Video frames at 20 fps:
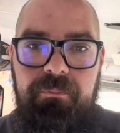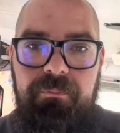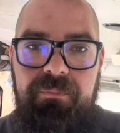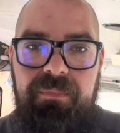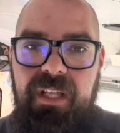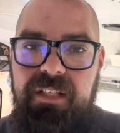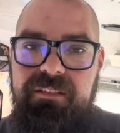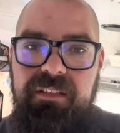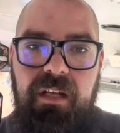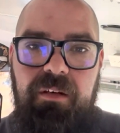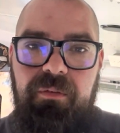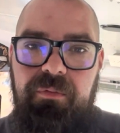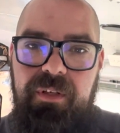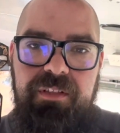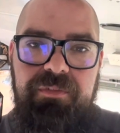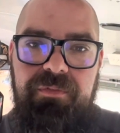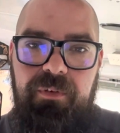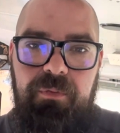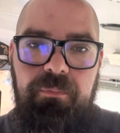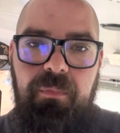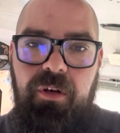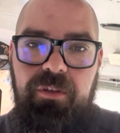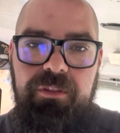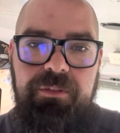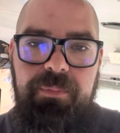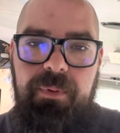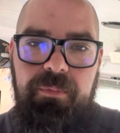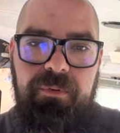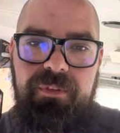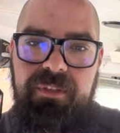That's out of reach for most
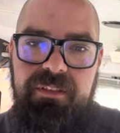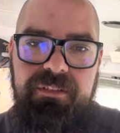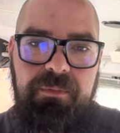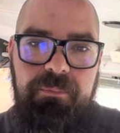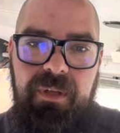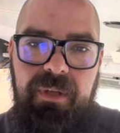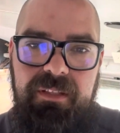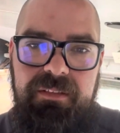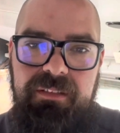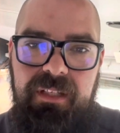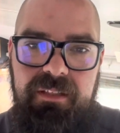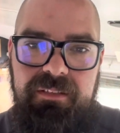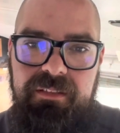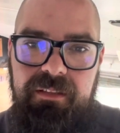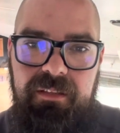people and doesn't make sense